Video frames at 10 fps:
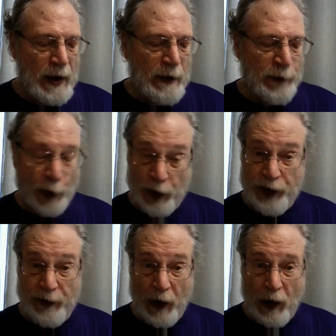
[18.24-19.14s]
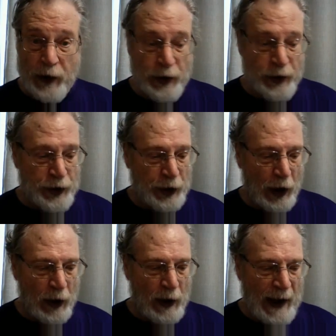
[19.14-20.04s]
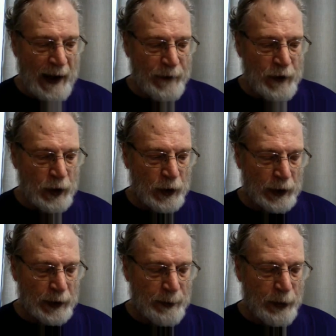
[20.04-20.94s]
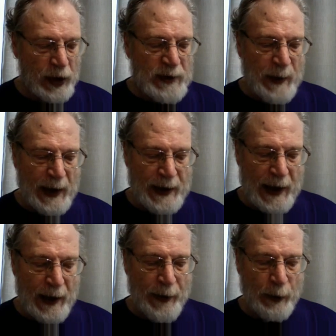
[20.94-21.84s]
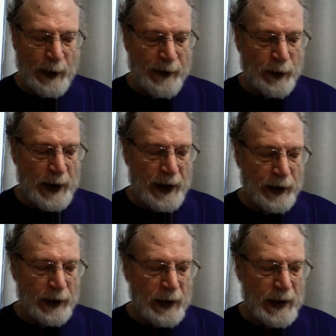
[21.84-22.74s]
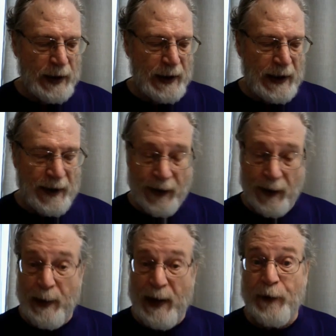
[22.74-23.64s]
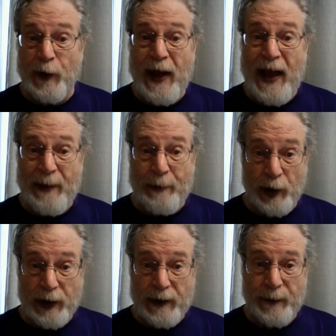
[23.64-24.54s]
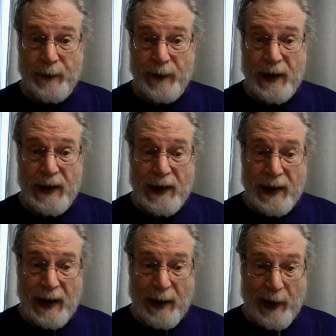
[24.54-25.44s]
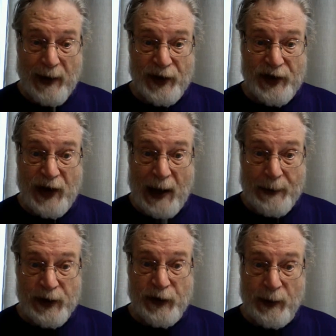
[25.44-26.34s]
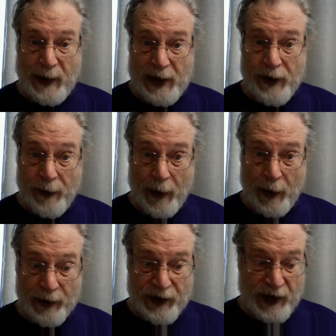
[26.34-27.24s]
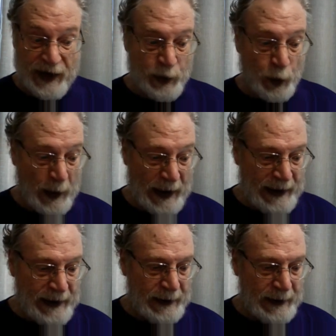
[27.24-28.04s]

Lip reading: First of all, you should all have your books by now, the River Reader and the Bedford Handbook. And we have assignments from each of those this week.